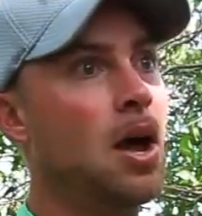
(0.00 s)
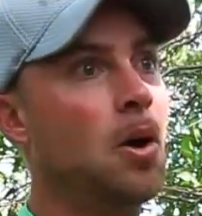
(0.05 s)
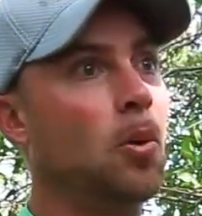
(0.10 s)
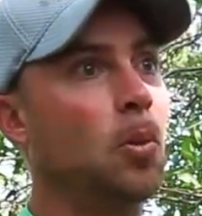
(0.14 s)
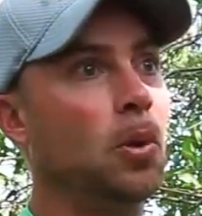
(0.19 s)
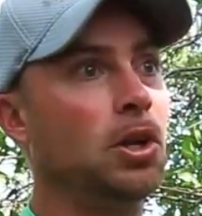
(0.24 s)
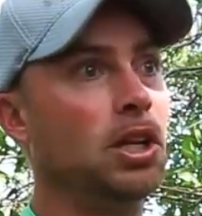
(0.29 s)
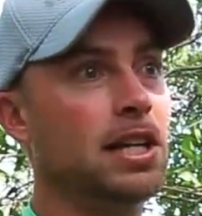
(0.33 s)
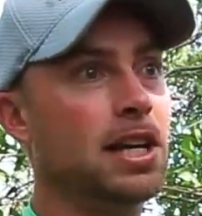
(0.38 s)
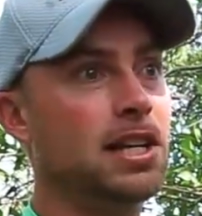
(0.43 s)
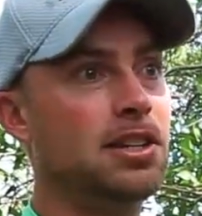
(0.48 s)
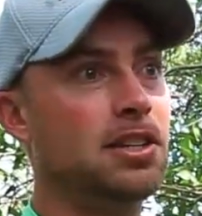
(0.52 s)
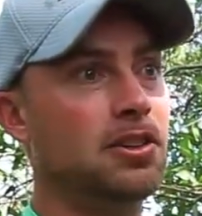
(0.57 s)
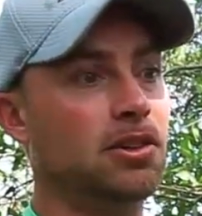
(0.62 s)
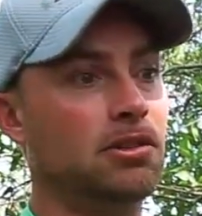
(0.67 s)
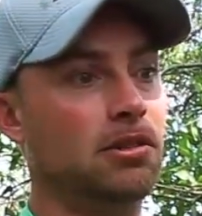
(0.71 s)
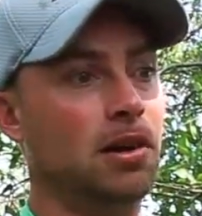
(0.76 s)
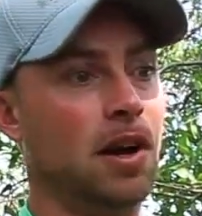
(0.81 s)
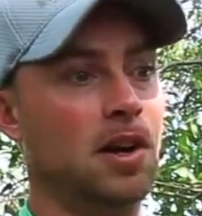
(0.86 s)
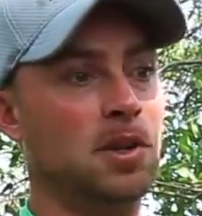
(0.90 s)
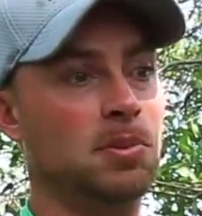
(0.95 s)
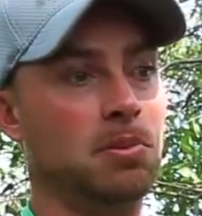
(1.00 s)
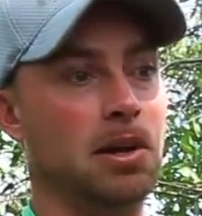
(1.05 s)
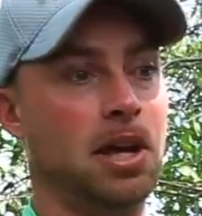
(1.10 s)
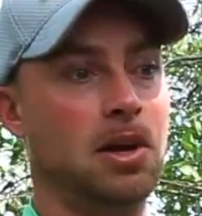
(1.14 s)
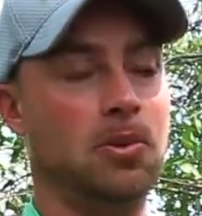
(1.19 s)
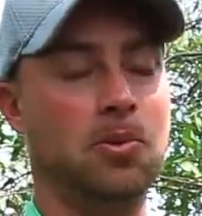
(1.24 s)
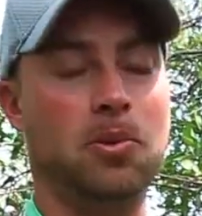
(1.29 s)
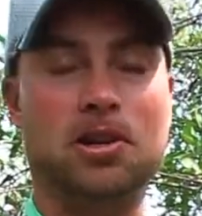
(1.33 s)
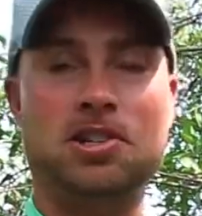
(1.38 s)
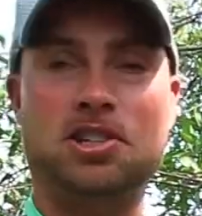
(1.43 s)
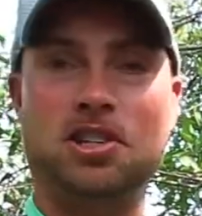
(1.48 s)
When you get to the cross
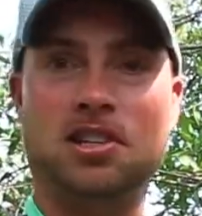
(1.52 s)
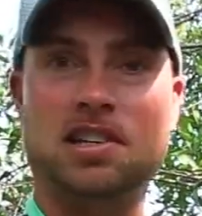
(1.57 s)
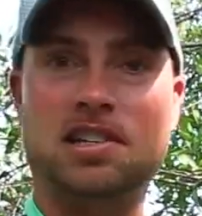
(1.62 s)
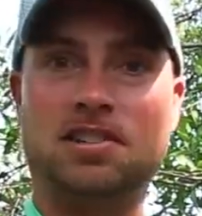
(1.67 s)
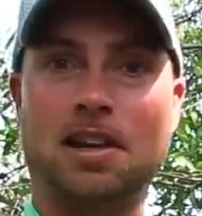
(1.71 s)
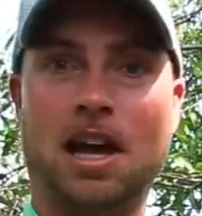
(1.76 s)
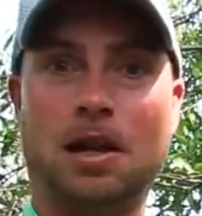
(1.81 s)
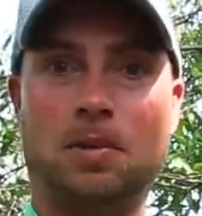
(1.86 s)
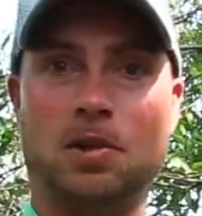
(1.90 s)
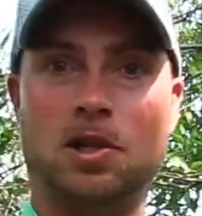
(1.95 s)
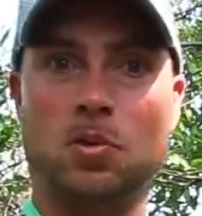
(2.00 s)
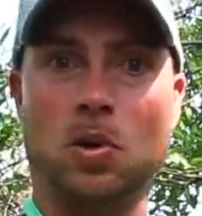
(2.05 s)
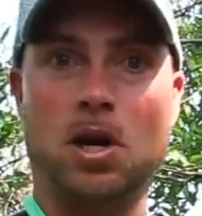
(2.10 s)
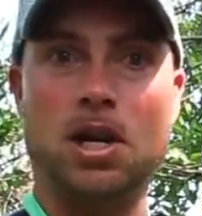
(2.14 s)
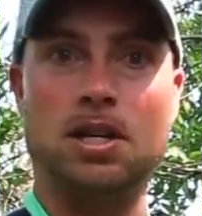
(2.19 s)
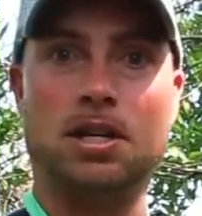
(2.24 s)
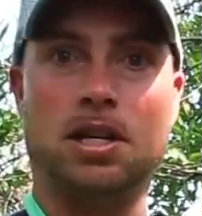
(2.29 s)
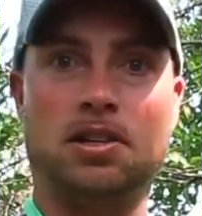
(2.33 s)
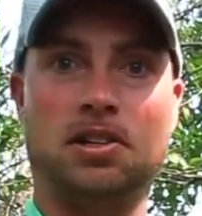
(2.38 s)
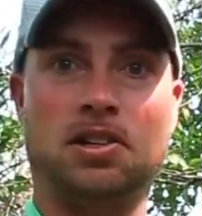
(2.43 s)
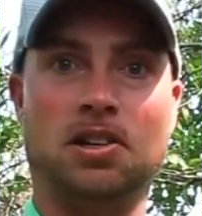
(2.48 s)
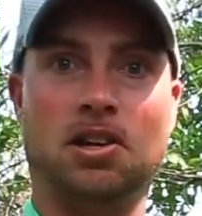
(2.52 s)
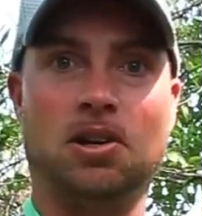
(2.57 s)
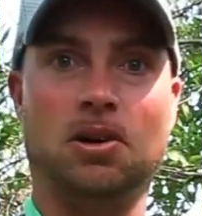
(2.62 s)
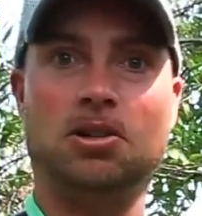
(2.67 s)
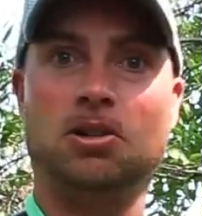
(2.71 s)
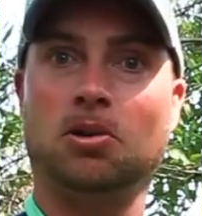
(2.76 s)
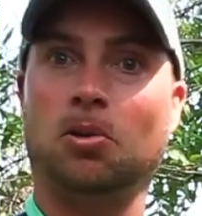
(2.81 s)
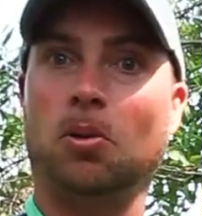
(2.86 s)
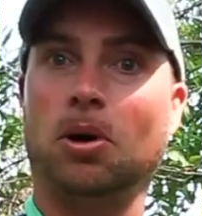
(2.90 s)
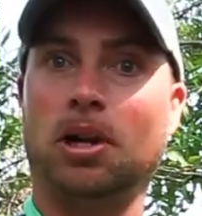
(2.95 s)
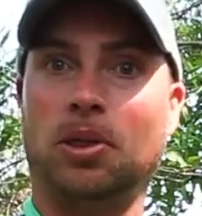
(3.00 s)
plate, once you decide which way you need to go,
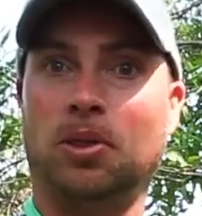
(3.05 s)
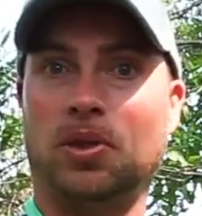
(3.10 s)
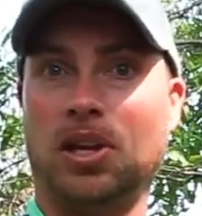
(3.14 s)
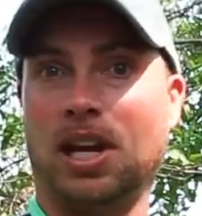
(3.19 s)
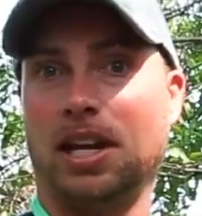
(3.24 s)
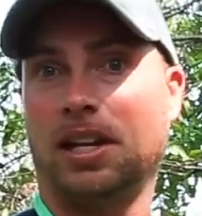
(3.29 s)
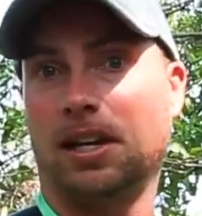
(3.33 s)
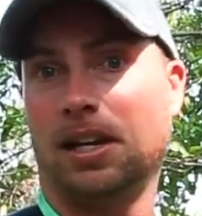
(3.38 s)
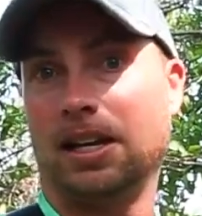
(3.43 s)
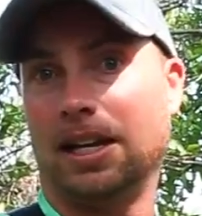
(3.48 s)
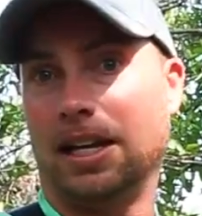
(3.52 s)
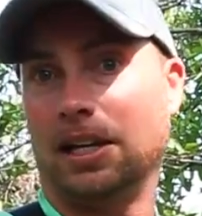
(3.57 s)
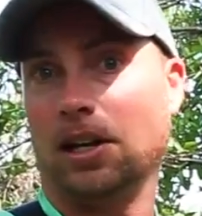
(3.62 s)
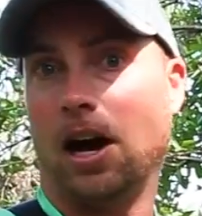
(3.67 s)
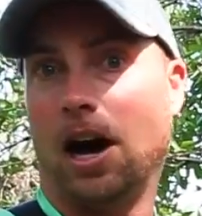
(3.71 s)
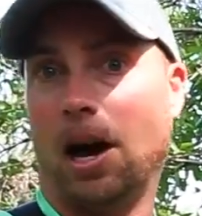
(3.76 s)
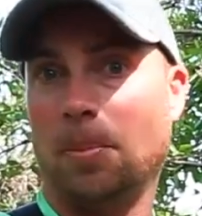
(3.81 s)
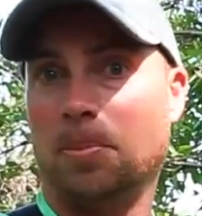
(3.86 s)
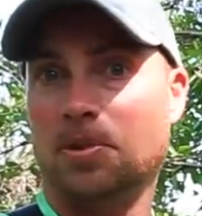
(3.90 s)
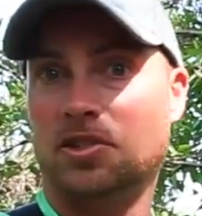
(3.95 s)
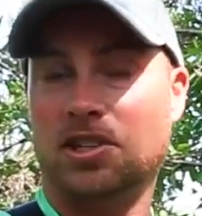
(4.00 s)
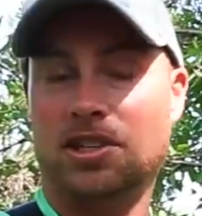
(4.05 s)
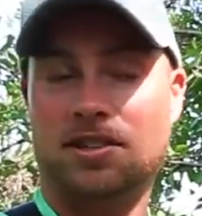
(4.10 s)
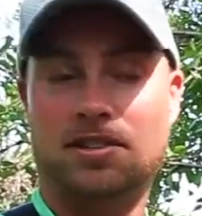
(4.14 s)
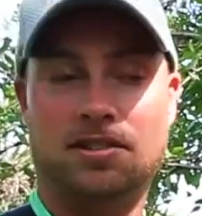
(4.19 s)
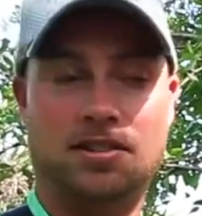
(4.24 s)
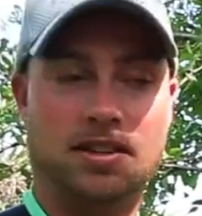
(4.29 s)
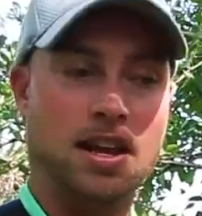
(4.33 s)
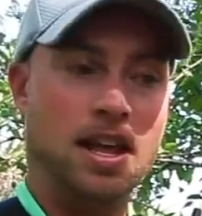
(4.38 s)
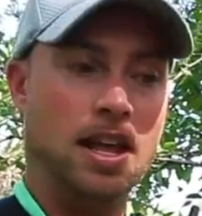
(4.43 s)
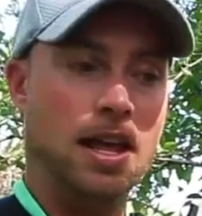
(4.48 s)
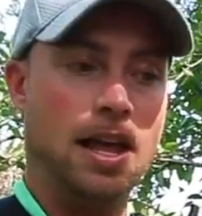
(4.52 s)
you'll want to think in opposites.